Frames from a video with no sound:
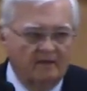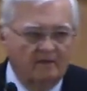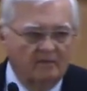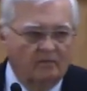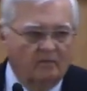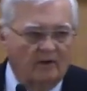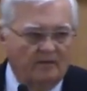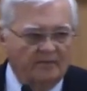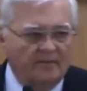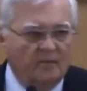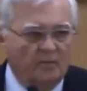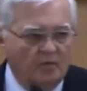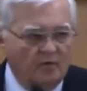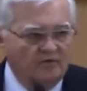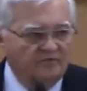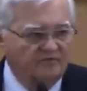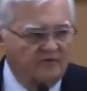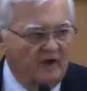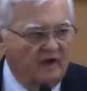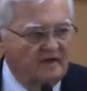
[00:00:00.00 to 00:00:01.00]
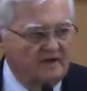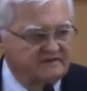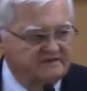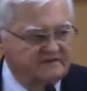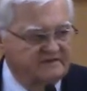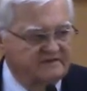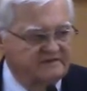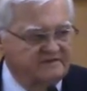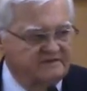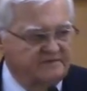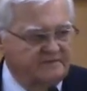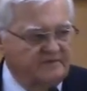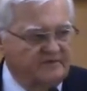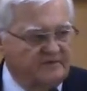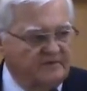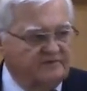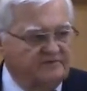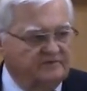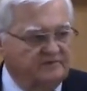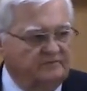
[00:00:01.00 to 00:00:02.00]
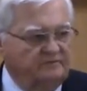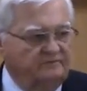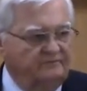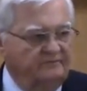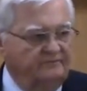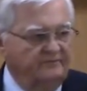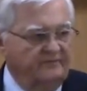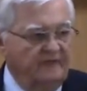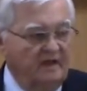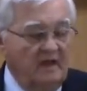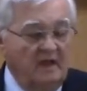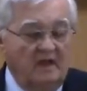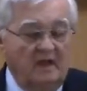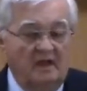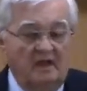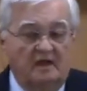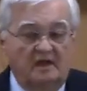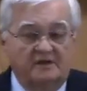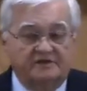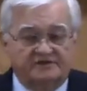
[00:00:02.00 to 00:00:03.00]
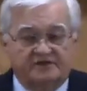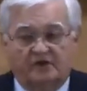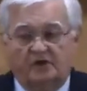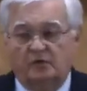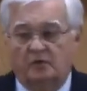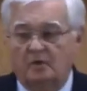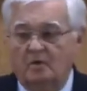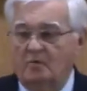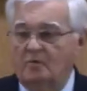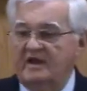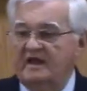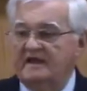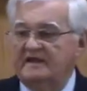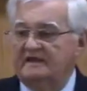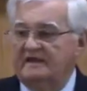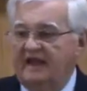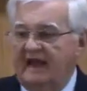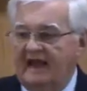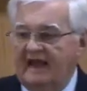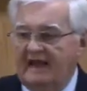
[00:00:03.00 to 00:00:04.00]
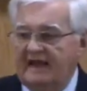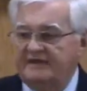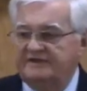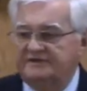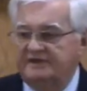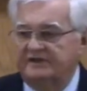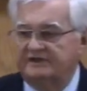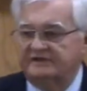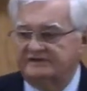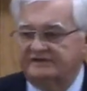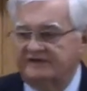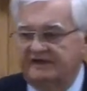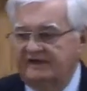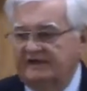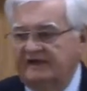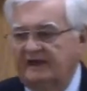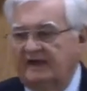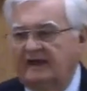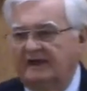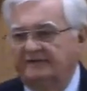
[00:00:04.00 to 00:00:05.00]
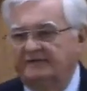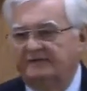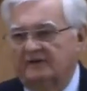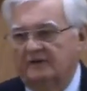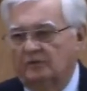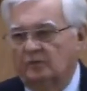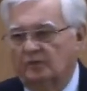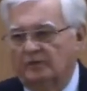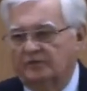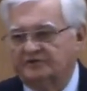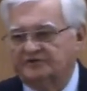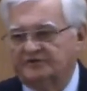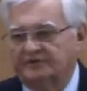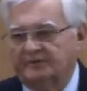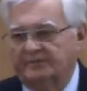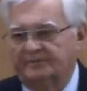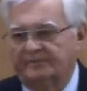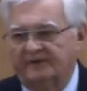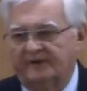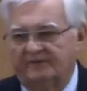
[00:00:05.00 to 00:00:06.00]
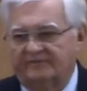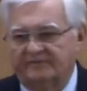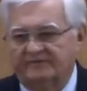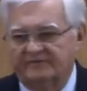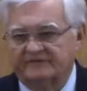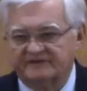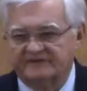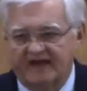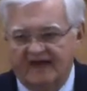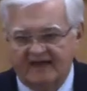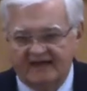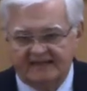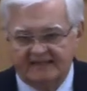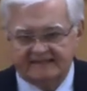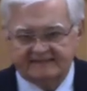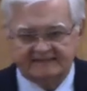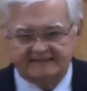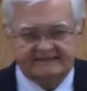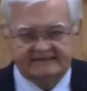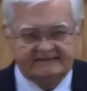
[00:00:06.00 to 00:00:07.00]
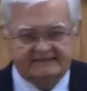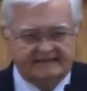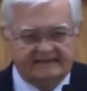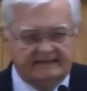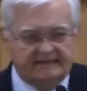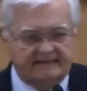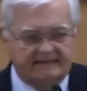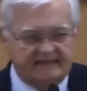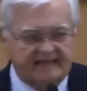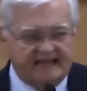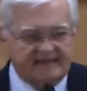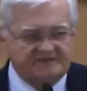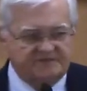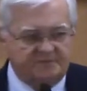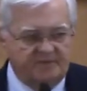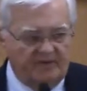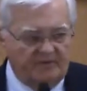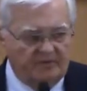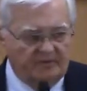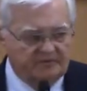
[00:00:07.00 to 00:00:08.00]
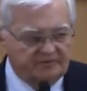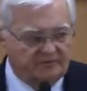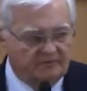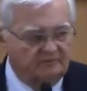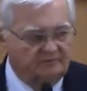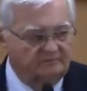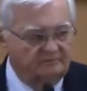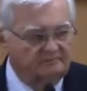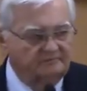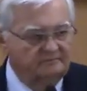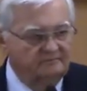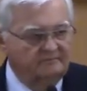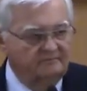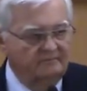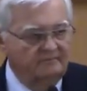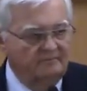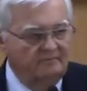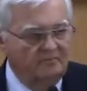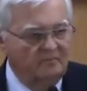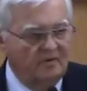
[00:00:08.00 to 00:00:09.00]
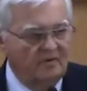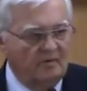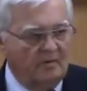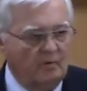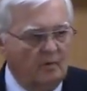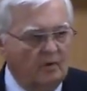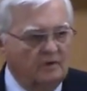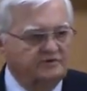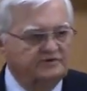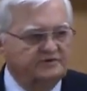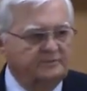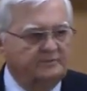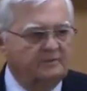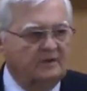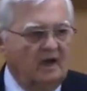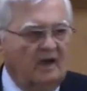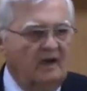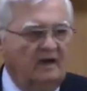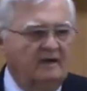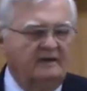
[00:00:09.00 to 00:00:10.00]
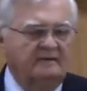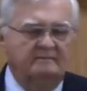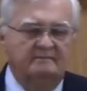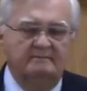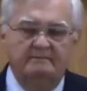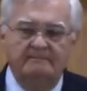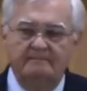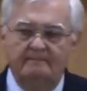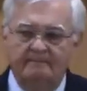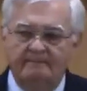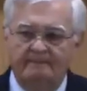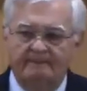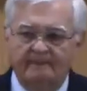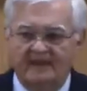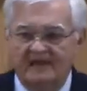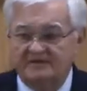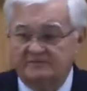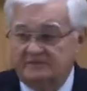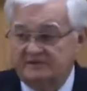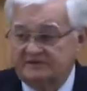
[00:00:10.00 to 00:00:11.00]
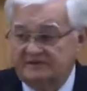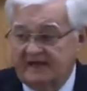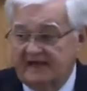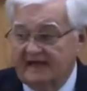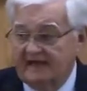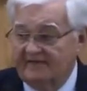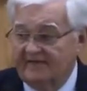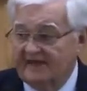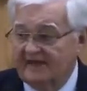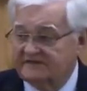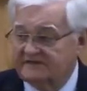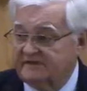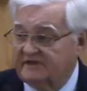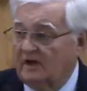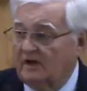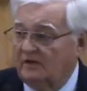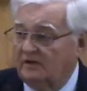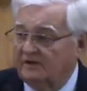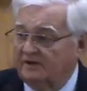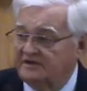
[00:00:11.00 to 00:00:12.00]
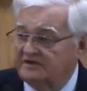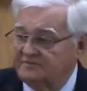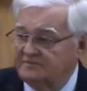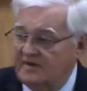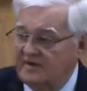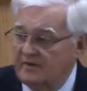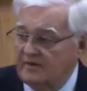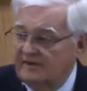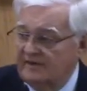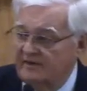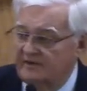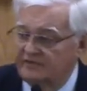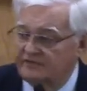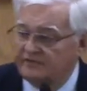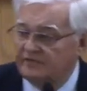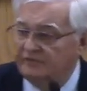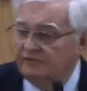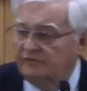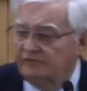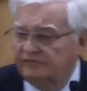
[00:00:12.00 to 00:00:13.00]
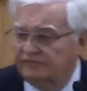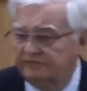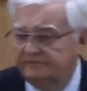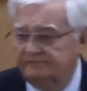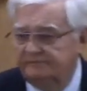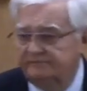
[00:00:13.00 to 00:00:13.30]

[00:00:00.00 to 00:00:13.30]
What the Word of God says is spiritual. So when we engage in singing in the worship of the saints, then that's spiritual. When we worship God, as we sang in that song, in spirit and in truth,